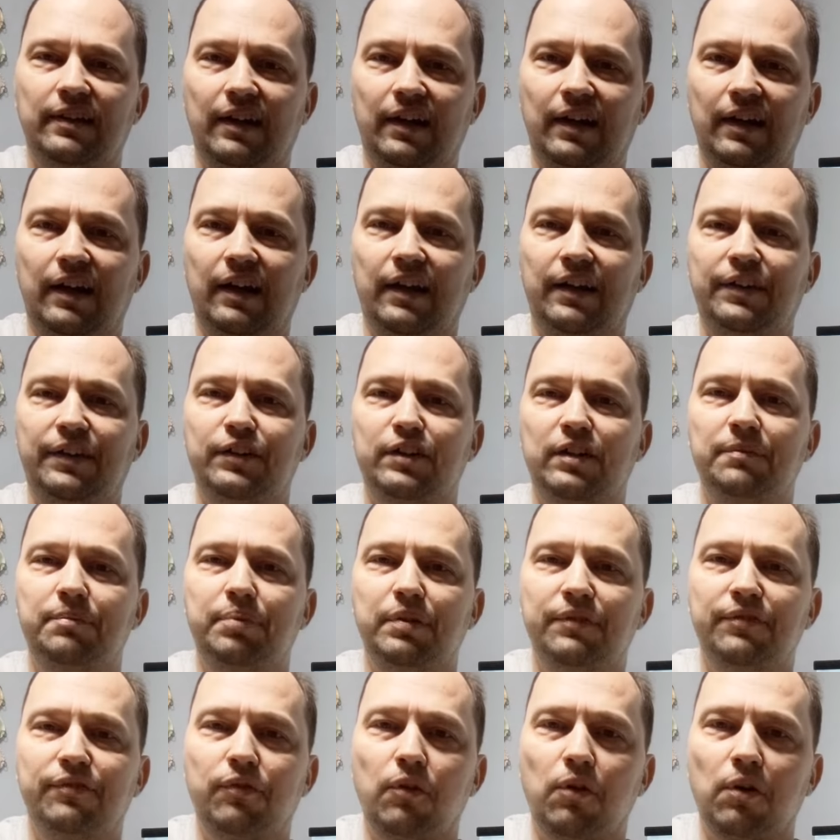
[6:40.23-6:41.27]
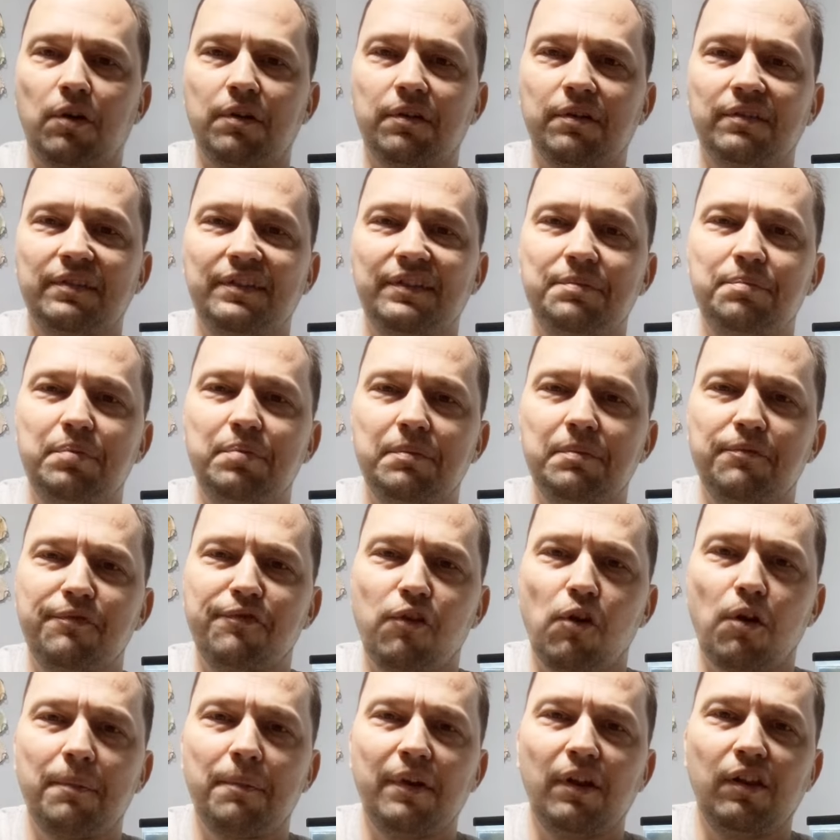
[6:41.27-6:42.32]
You're gonna put 4
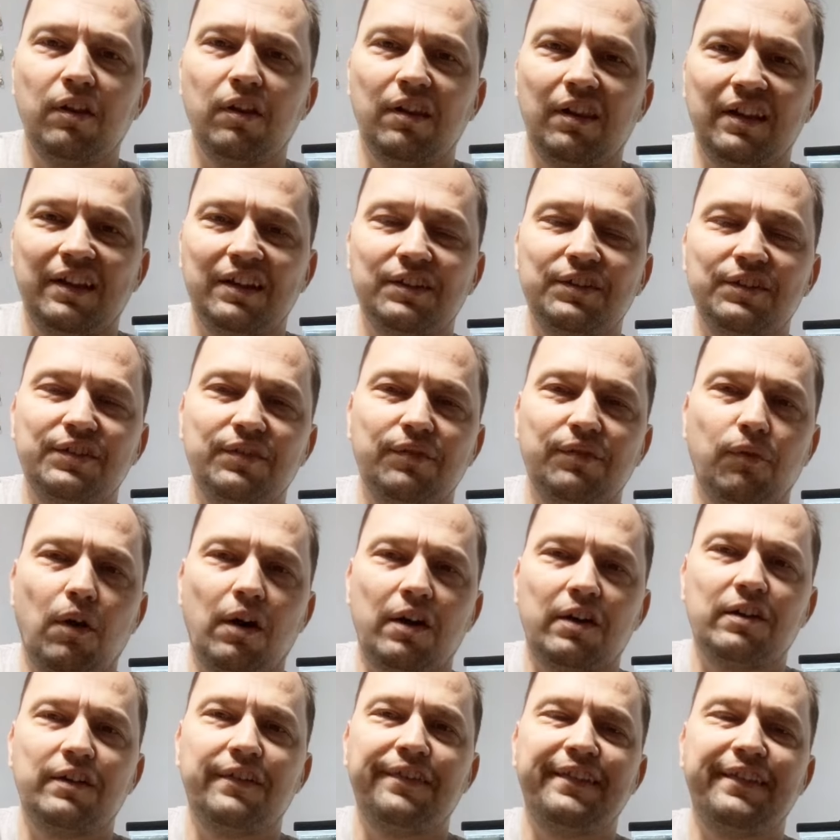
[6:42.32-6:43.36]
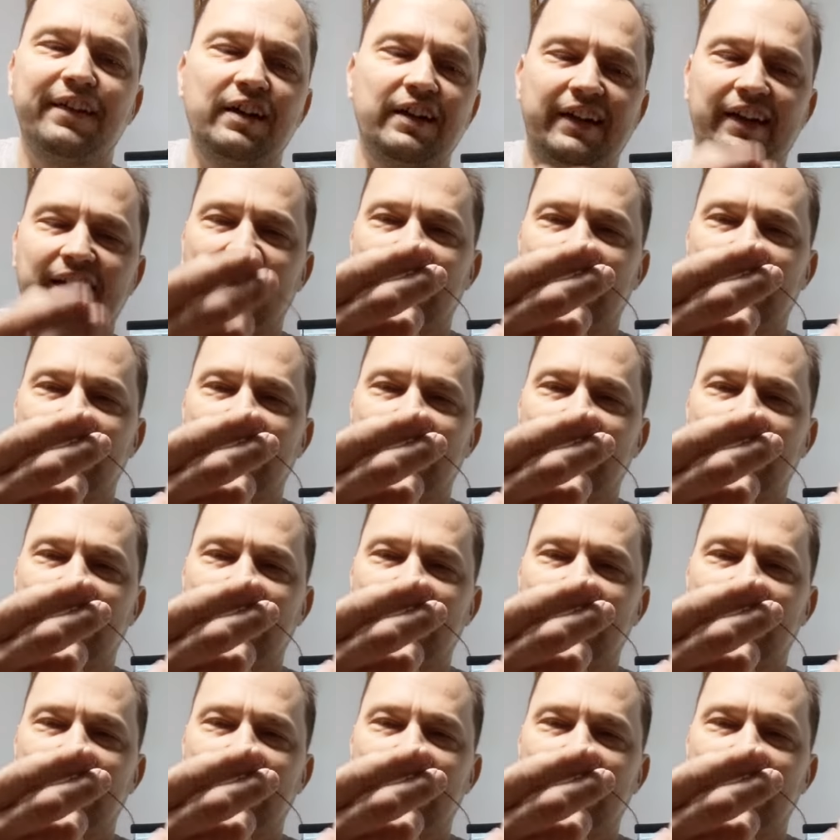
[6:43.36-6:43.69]
milliliters of water in there,